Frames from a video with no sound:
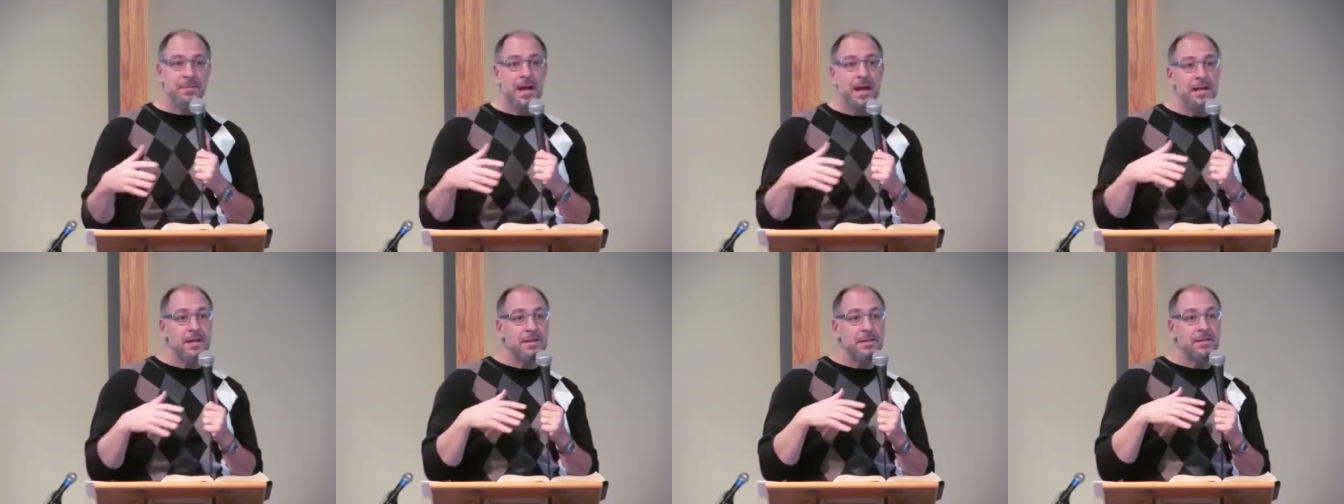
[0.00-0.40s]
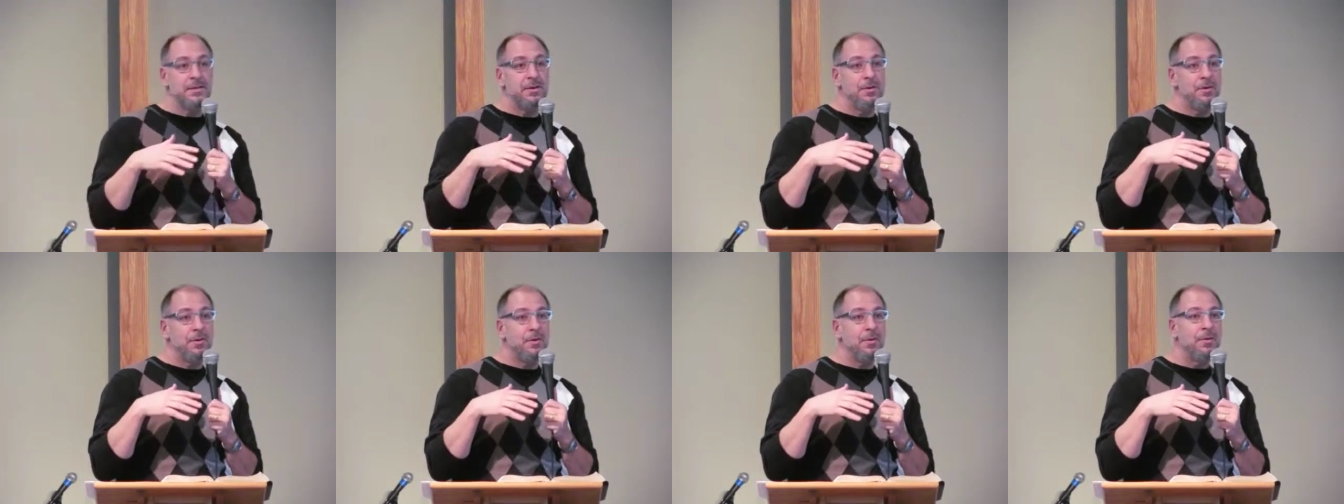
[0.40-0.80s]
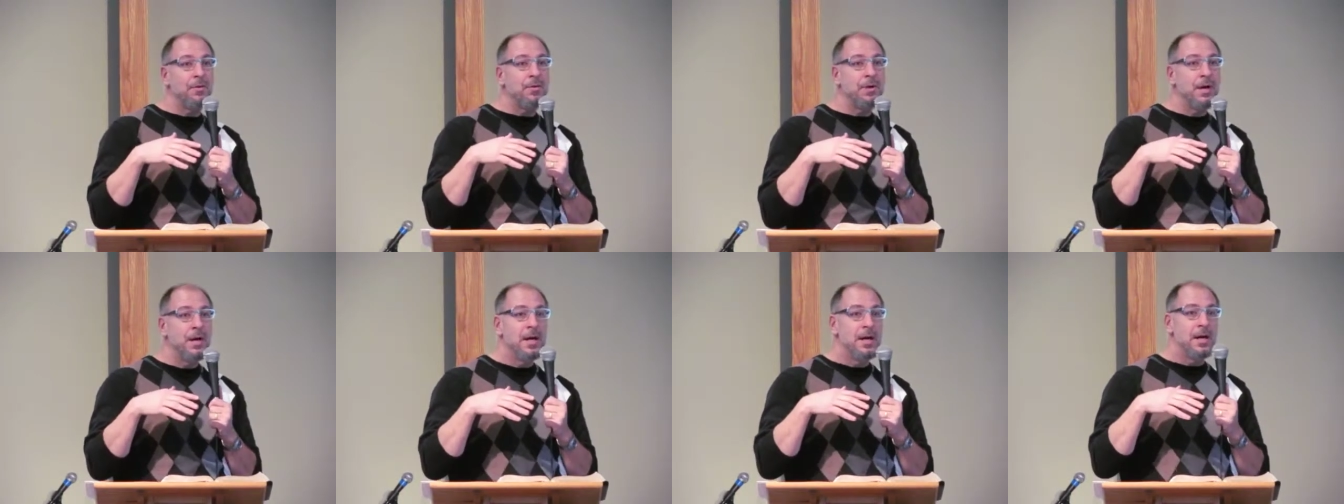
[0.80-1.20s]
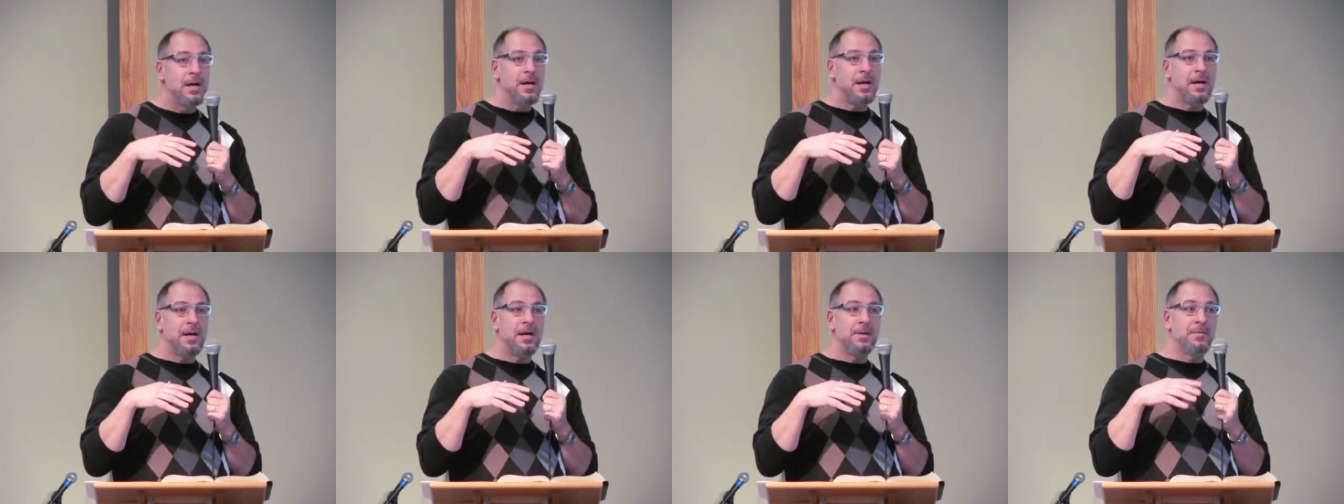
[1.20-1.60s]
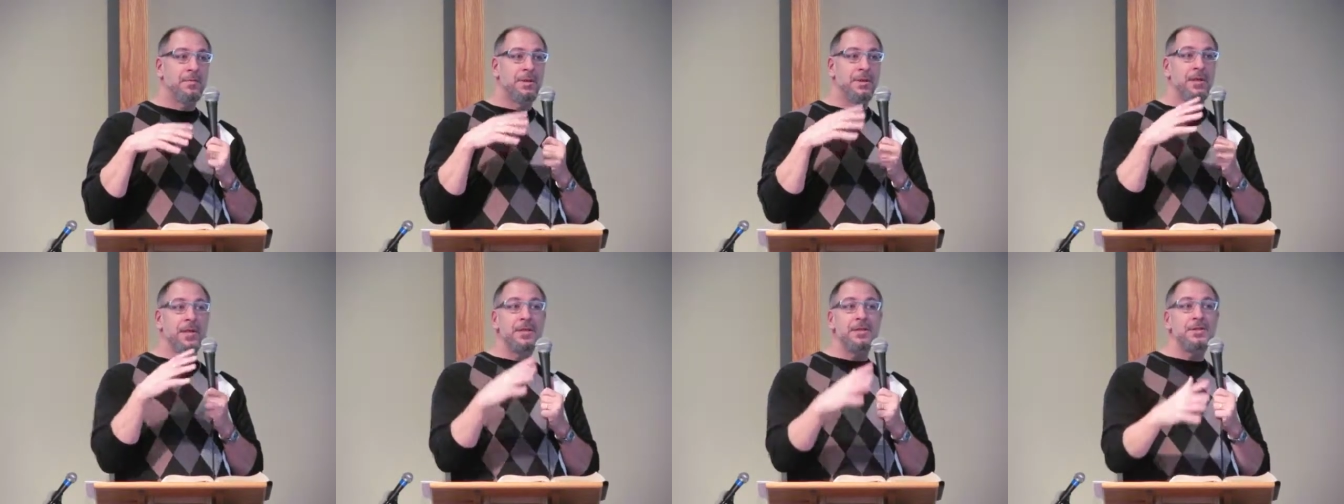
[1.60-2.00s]
not to know a
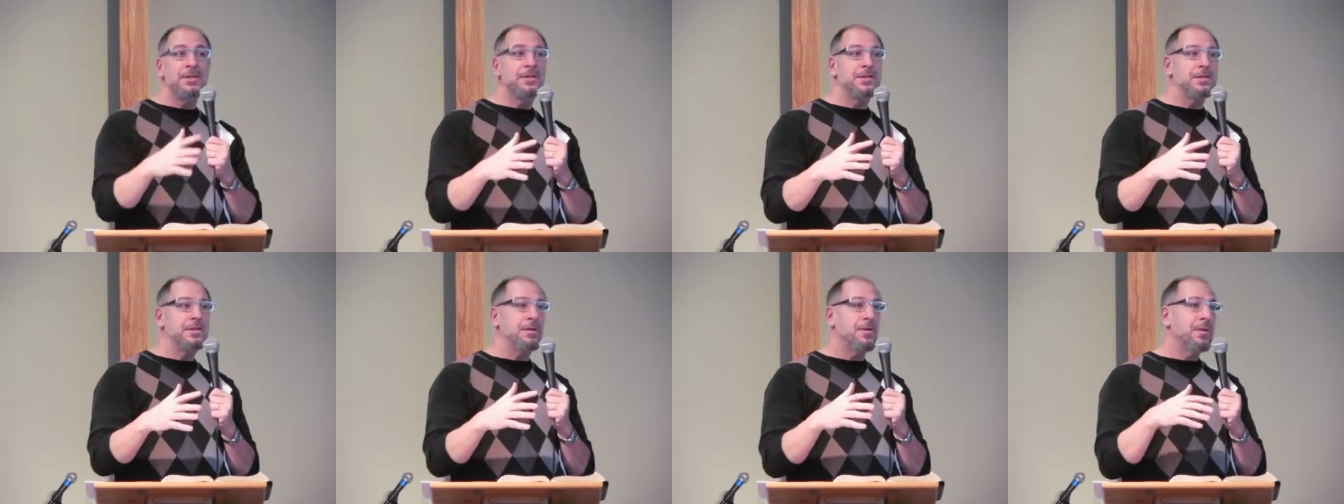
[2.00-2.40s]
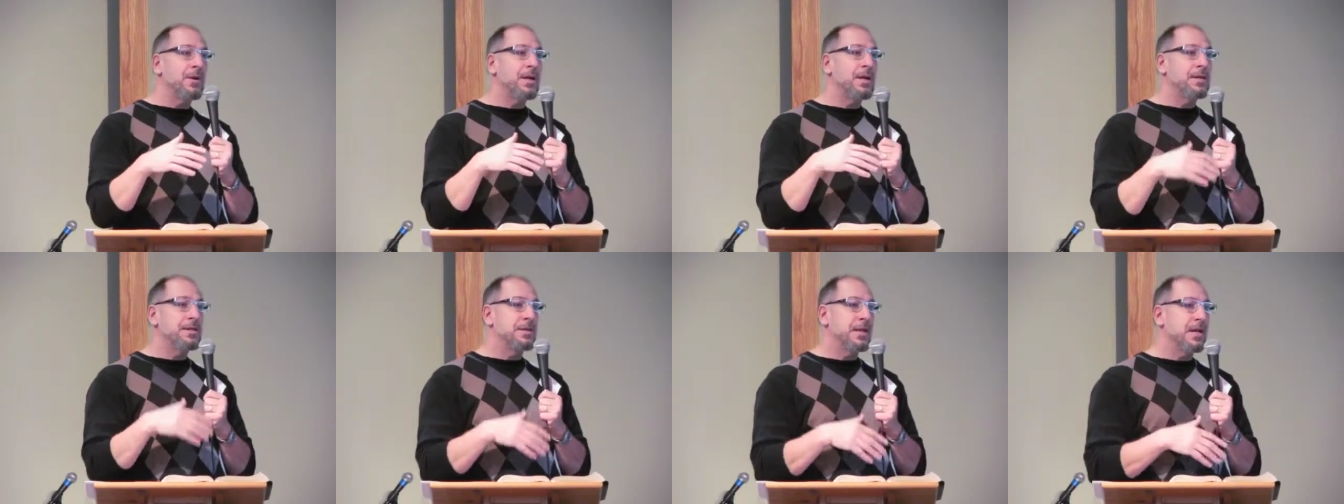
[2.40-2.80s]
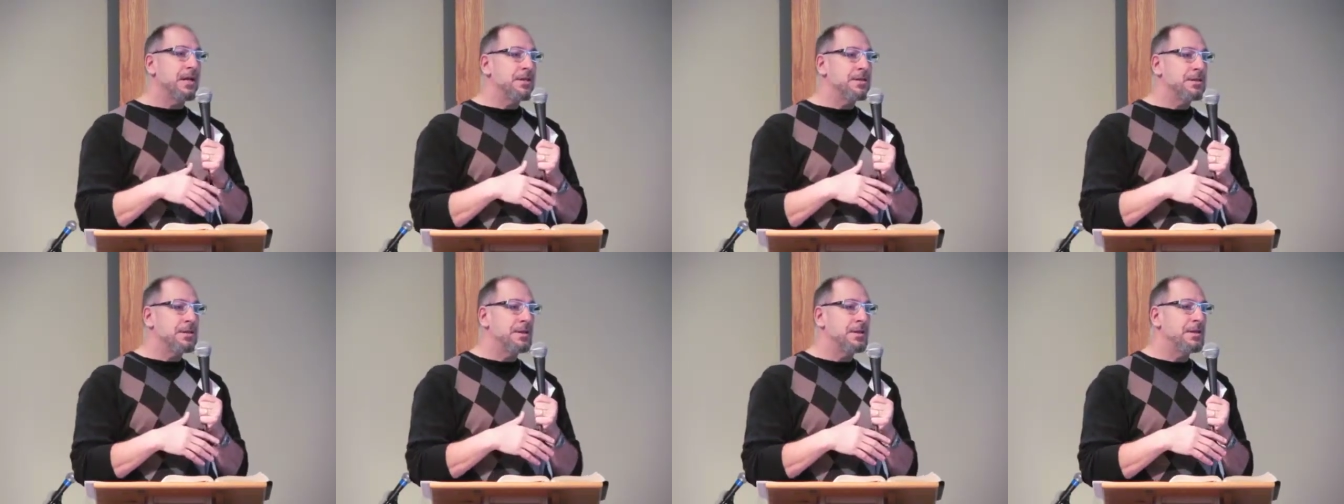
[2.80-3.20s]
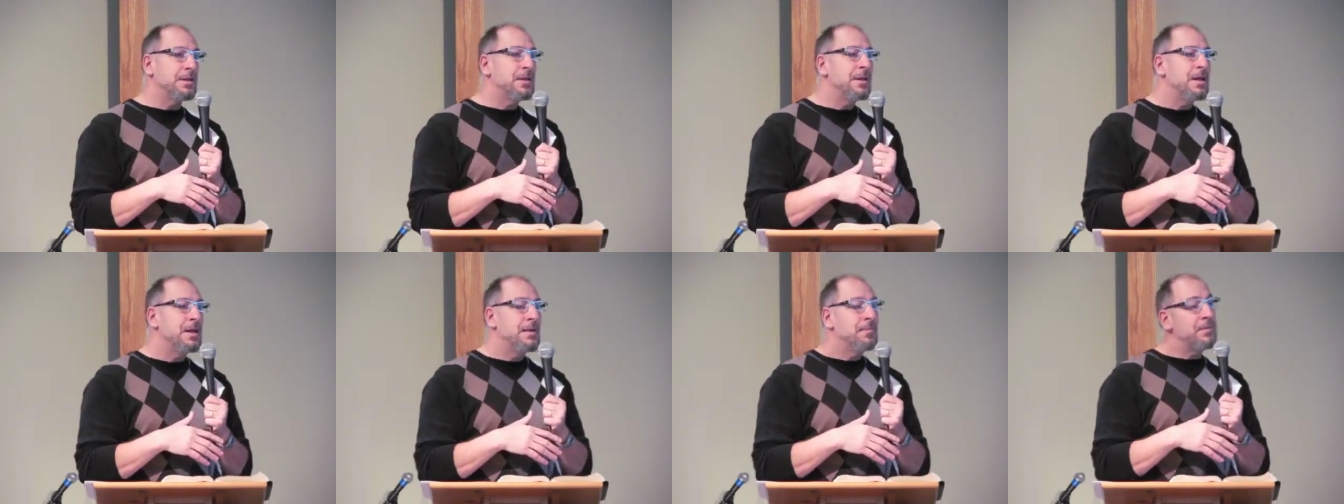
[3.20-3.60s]
religious organization,